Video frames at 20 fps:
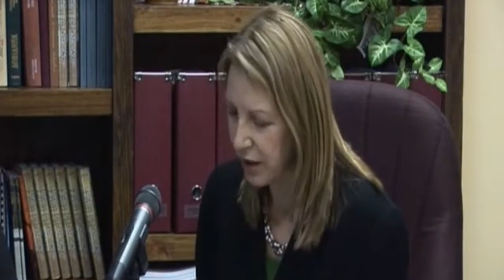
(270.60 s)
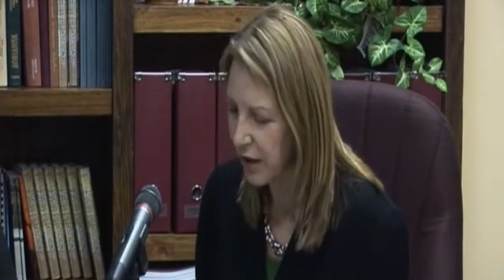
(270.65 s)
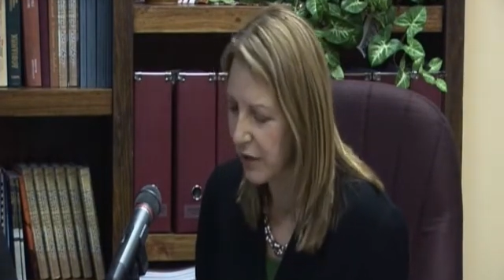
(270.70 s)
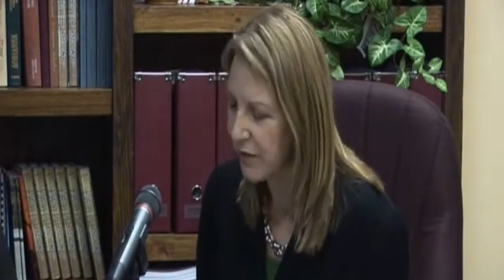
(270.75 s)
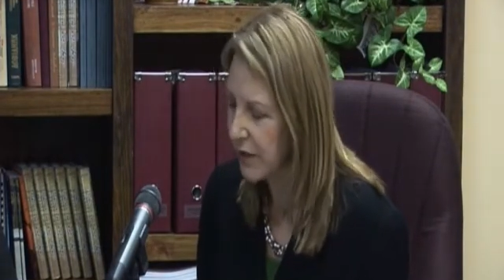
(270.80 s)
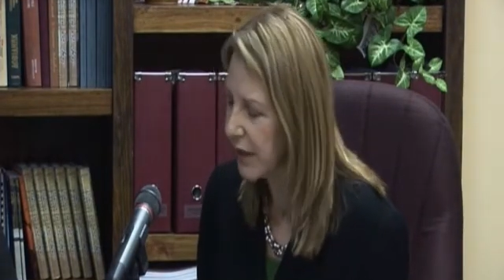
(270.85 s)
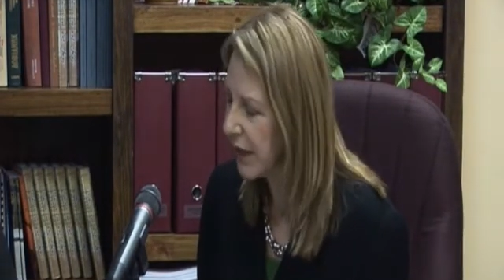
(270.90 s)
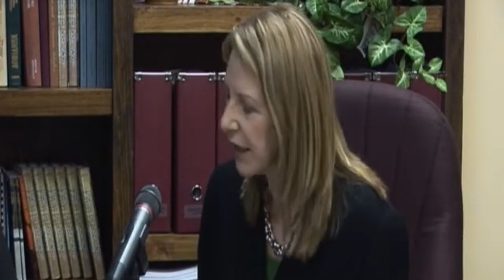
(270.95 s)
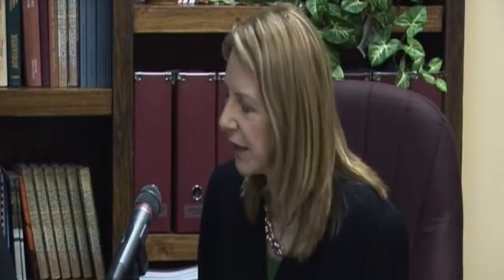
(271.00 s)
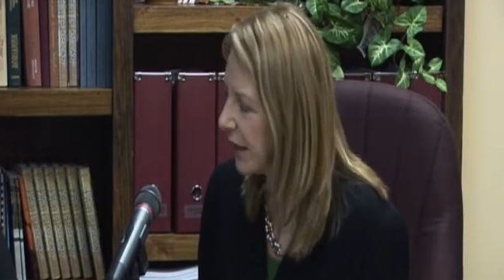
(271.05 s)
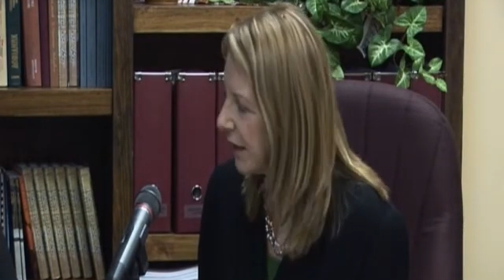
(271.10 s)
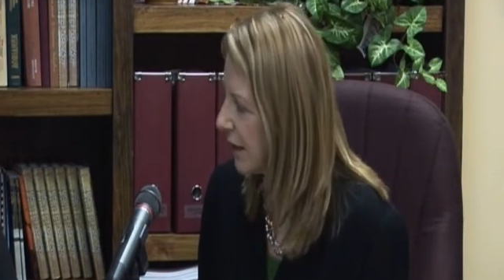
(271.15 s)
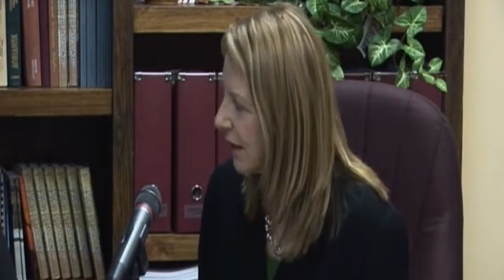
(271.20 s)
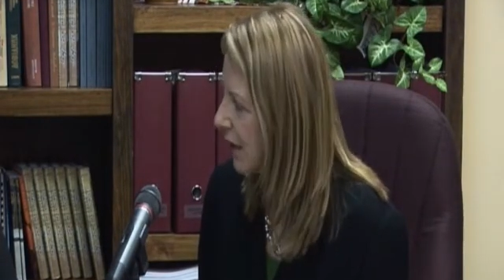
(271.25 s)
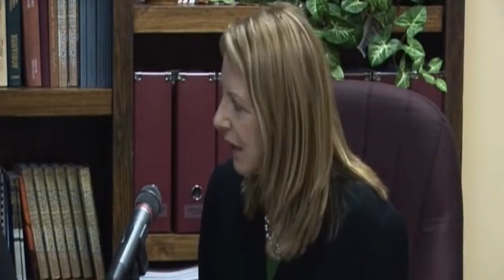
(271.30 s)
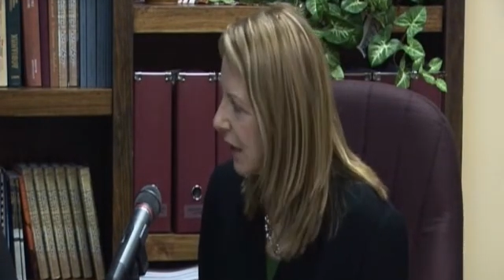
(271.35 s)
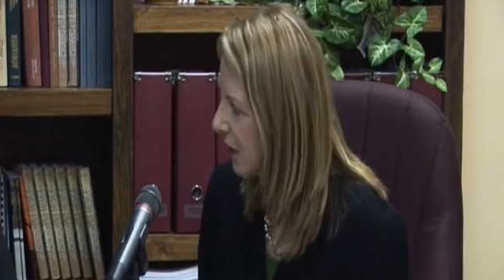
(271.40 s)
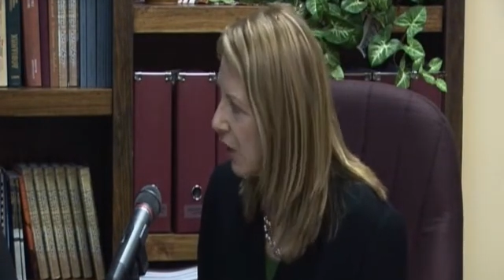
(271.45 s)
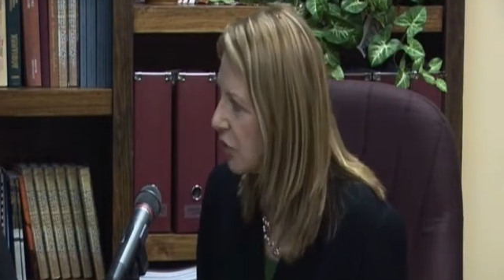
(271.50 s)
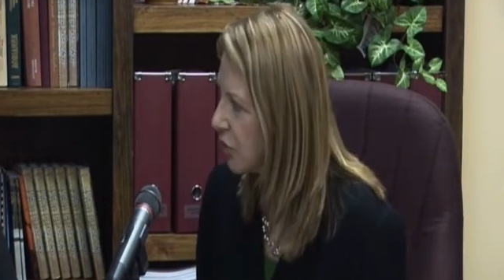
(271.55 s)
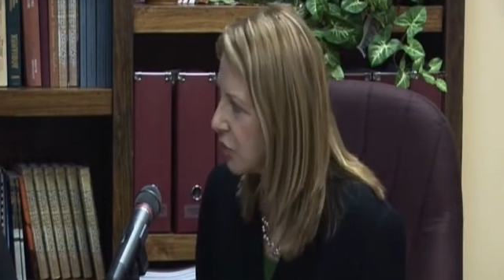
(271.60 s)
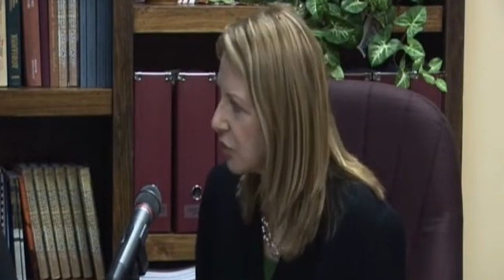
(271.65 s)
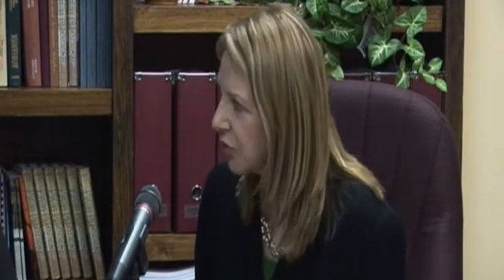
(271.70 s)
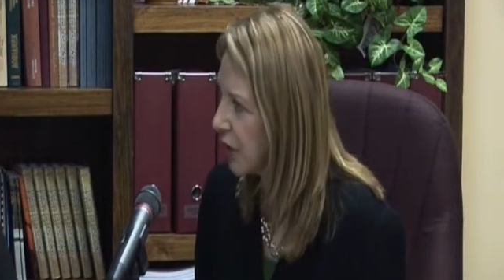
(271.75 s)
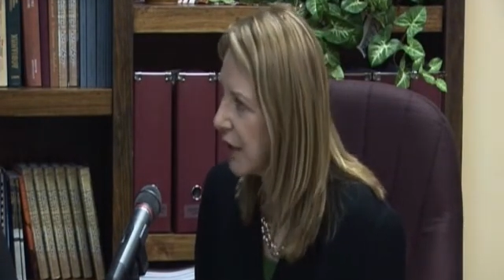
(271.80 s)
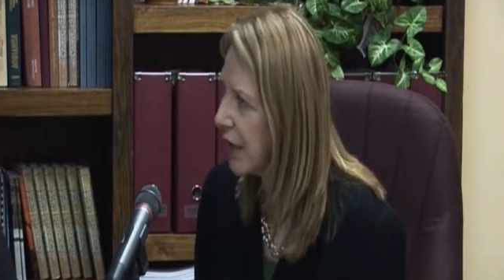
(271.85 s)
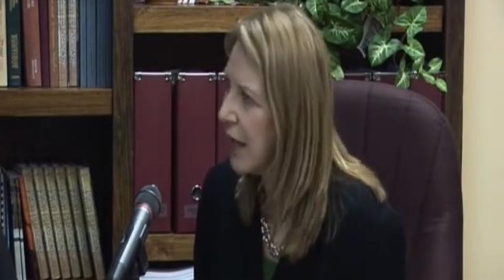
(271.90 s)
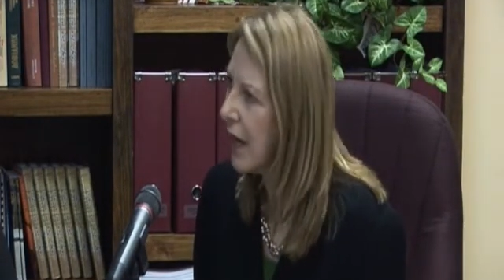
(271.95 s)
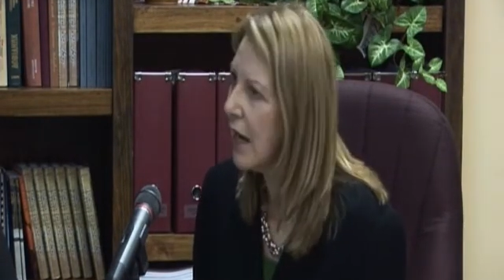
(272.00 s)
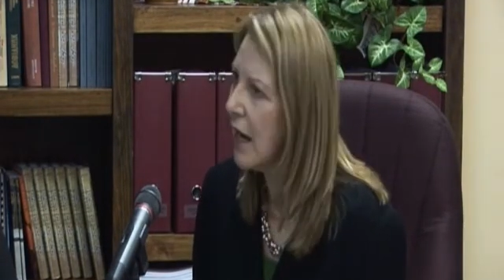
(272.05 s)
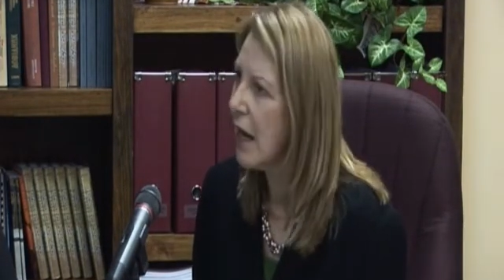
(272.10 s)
governing the country.